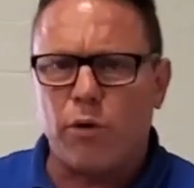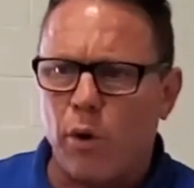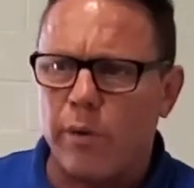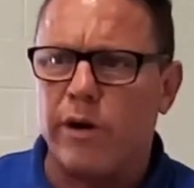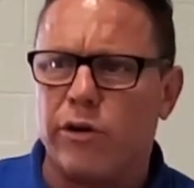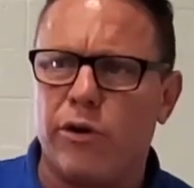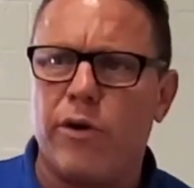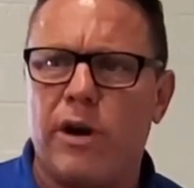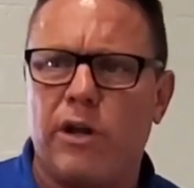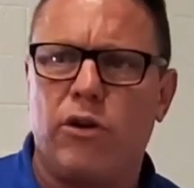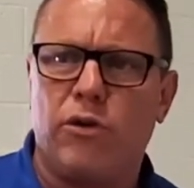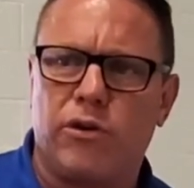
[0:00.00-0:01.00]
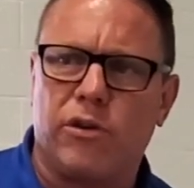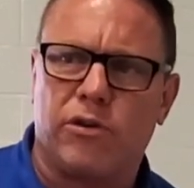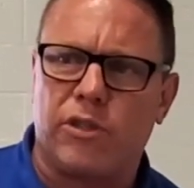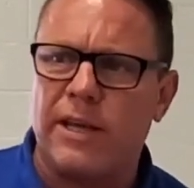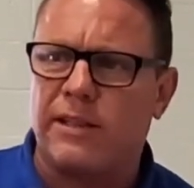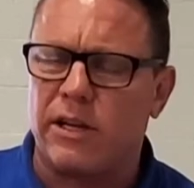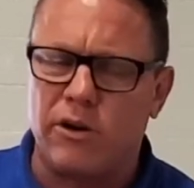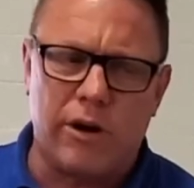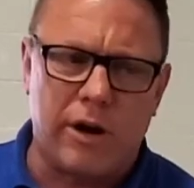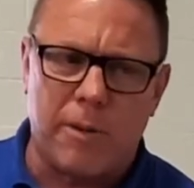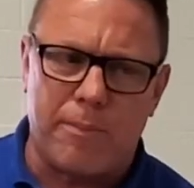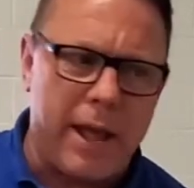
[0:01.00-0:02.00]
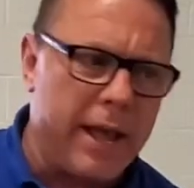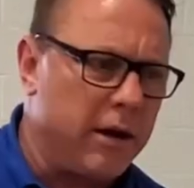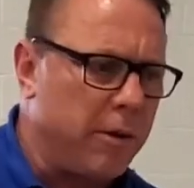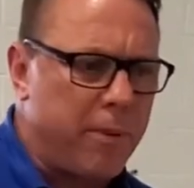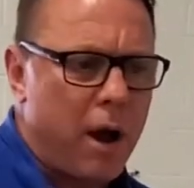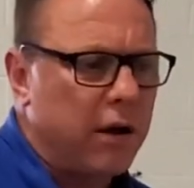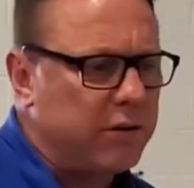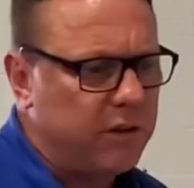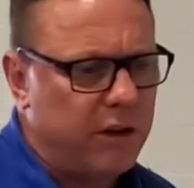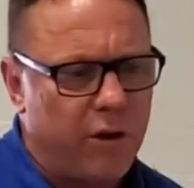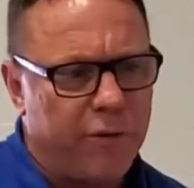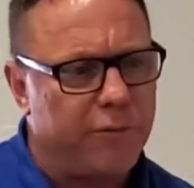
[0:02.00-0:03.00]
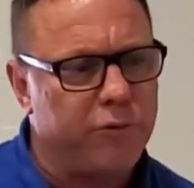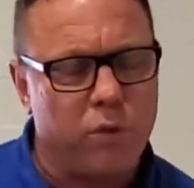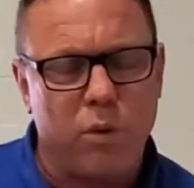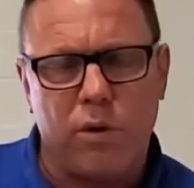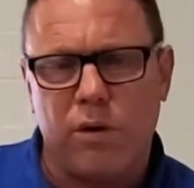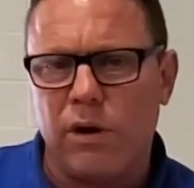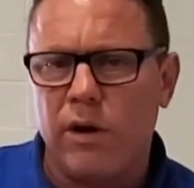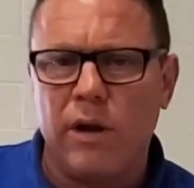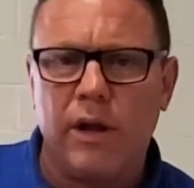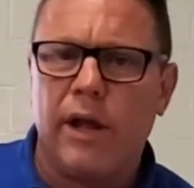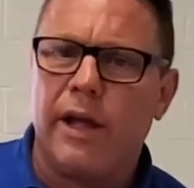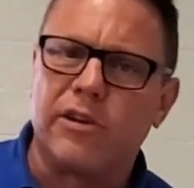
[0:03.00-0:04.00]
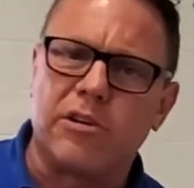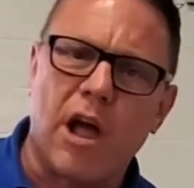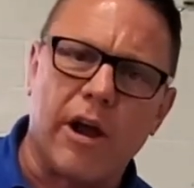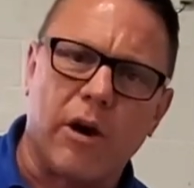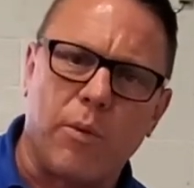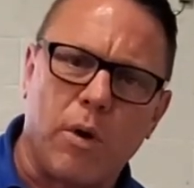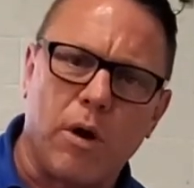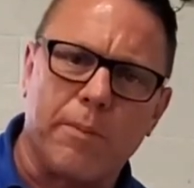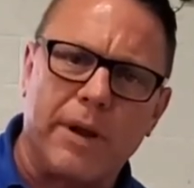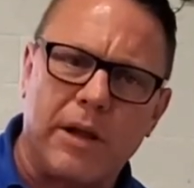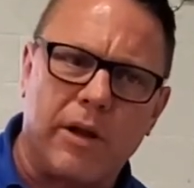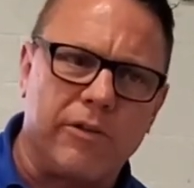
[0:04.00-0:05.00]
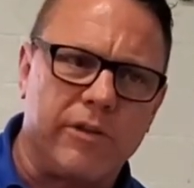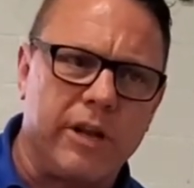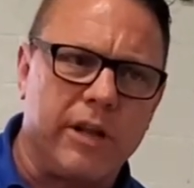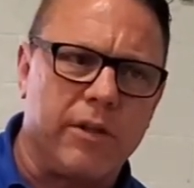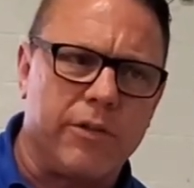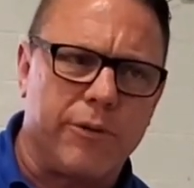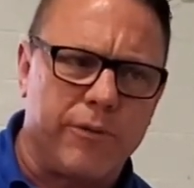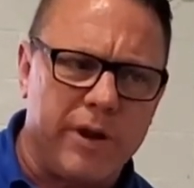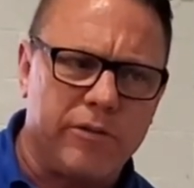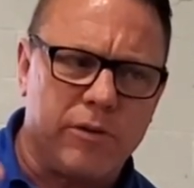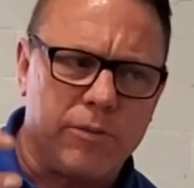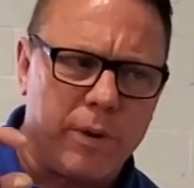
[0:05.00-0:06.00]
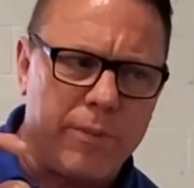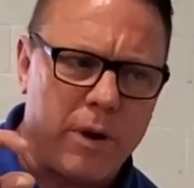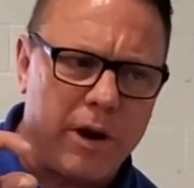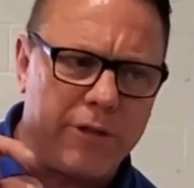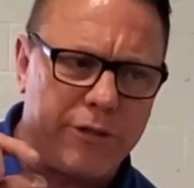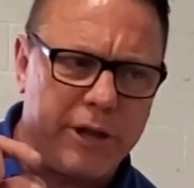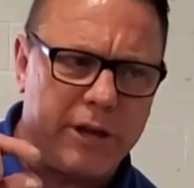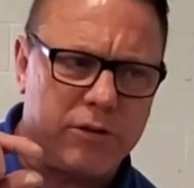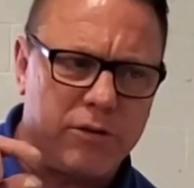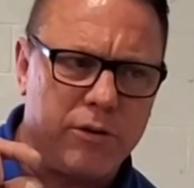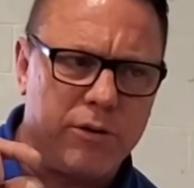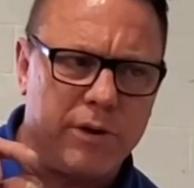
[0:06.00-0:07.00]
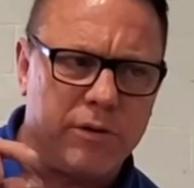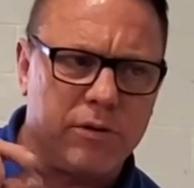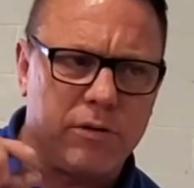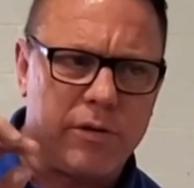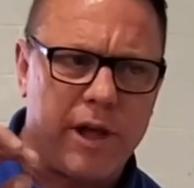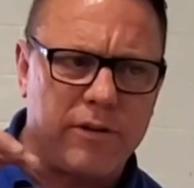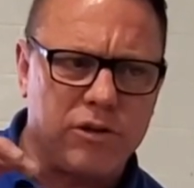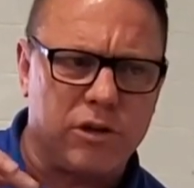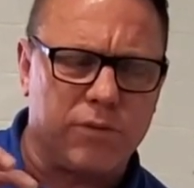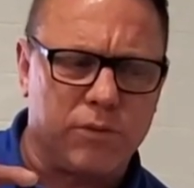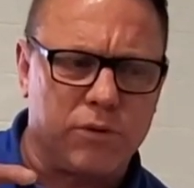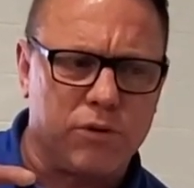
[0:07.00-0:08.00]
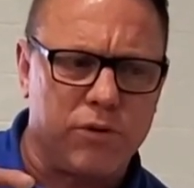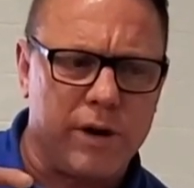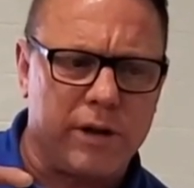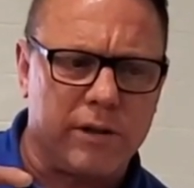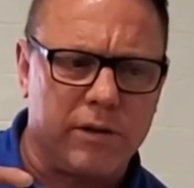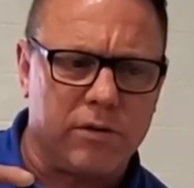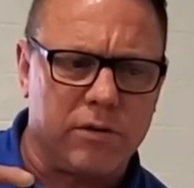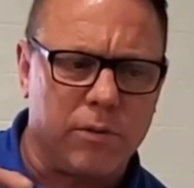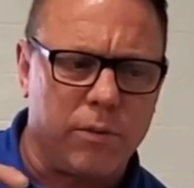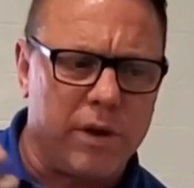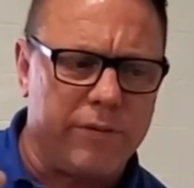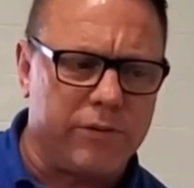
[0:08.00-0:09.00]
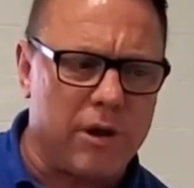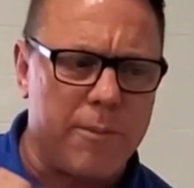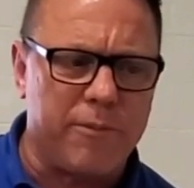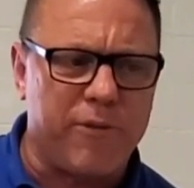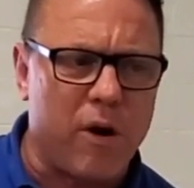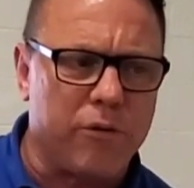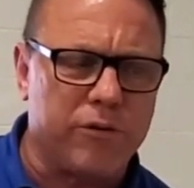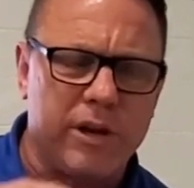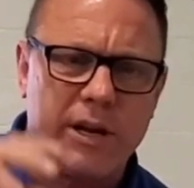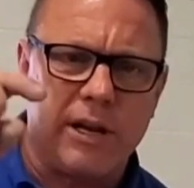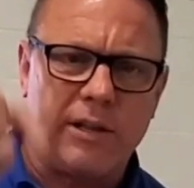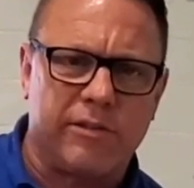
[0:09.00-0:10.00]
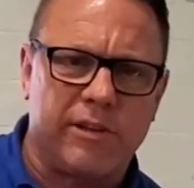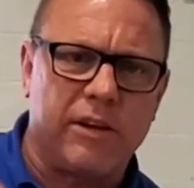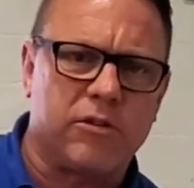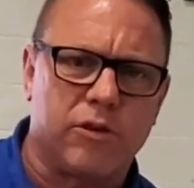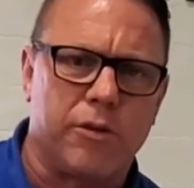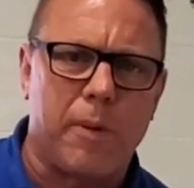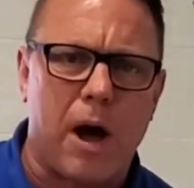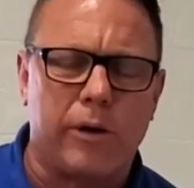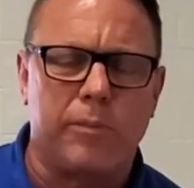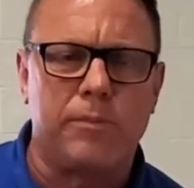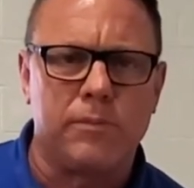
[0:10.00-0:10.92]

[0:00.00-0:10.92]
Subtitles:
know what you're doing and you just think that you're gonna paint epoxy on the floor, it's not gonna work, because the reason we want it thick too is not just for strength, is if something falls in it, it sinks to the bottom.